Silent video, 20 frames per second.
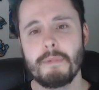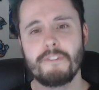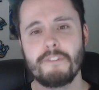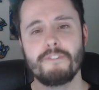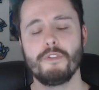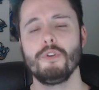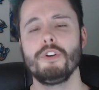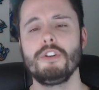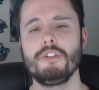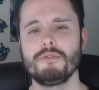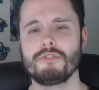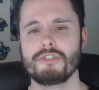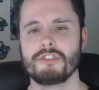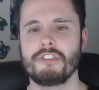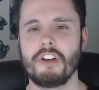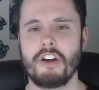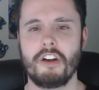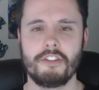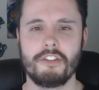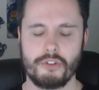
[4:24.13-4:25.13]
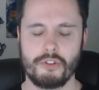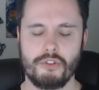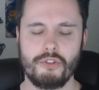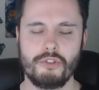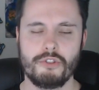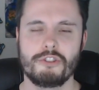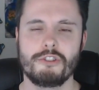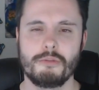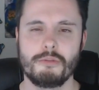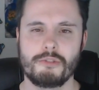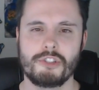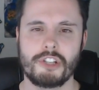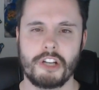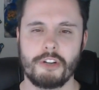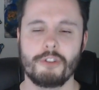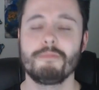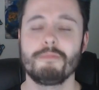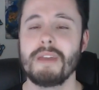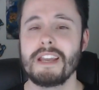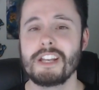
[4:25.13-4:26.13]
Before you start your YouTube
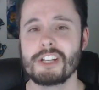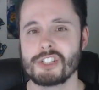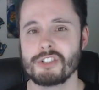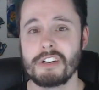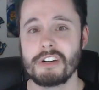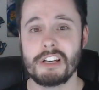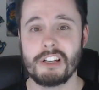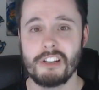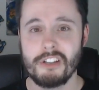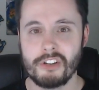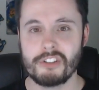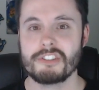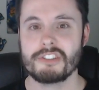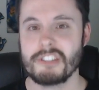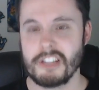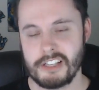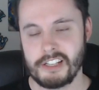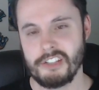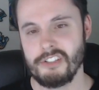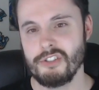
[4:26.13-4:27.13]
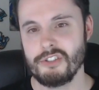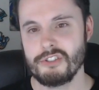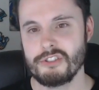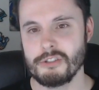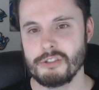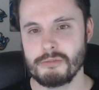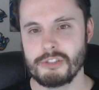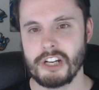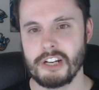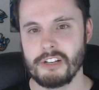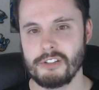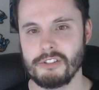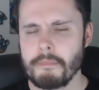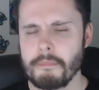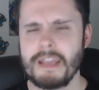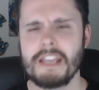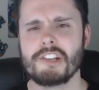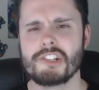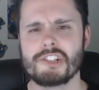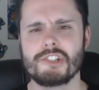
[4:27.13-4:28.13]
channel, make sure it looks like a YouTube channel.
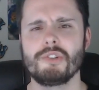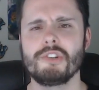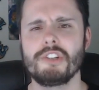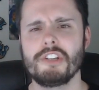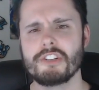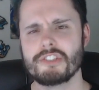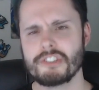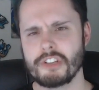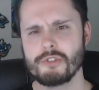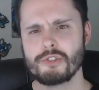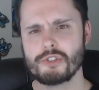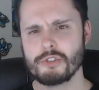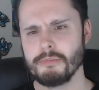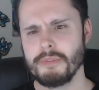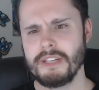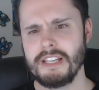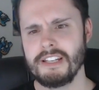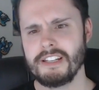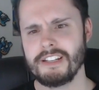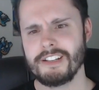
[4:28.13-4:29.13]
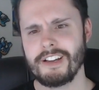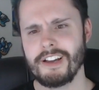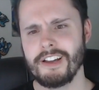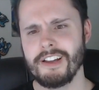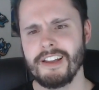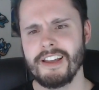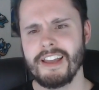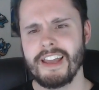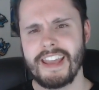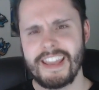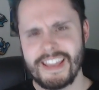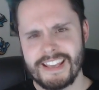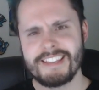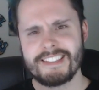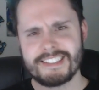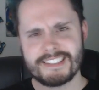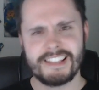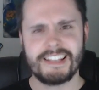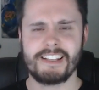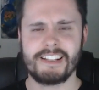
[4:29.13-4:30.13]
Make sure your social media
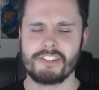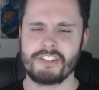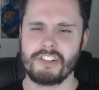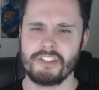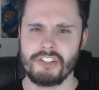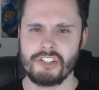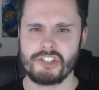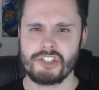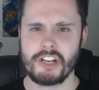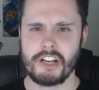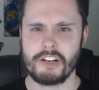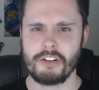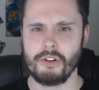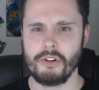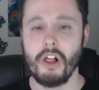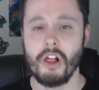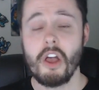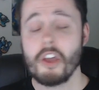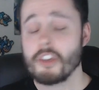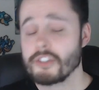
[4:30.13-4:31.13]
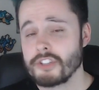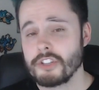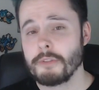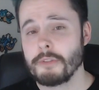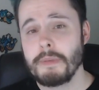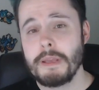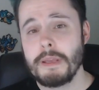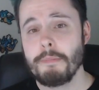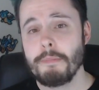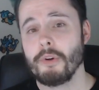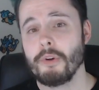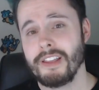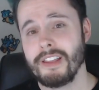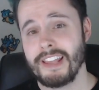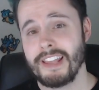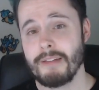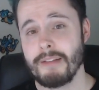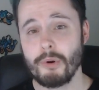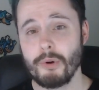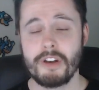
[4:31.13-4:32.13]
is linked on your channel so that people can
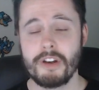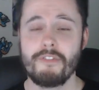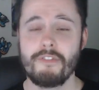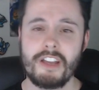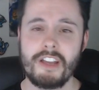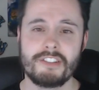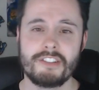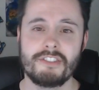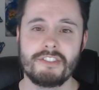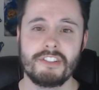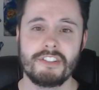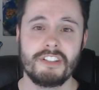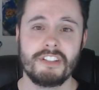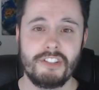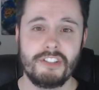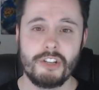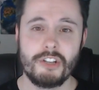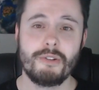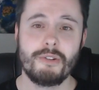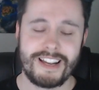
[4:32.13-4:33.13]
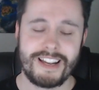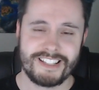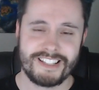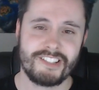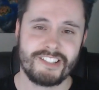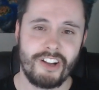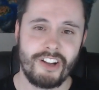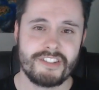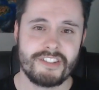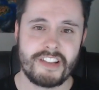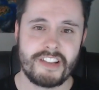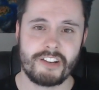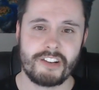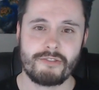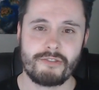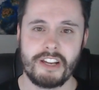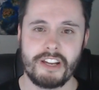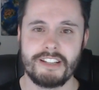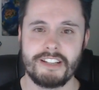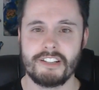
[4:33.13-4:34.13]
get more invested in you as a content
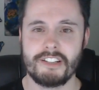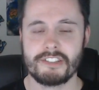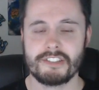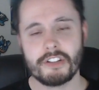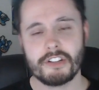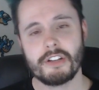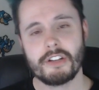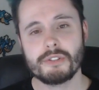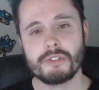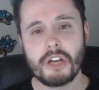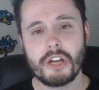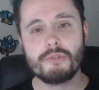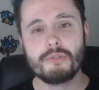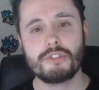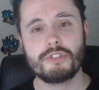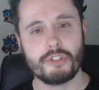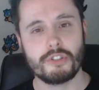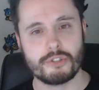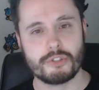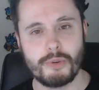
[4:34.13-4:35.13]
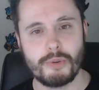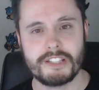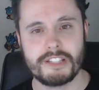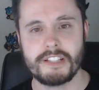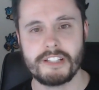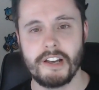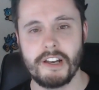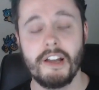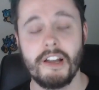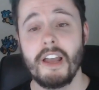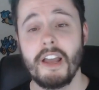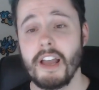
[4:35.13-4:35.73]
creator. So they'll go to your Twitter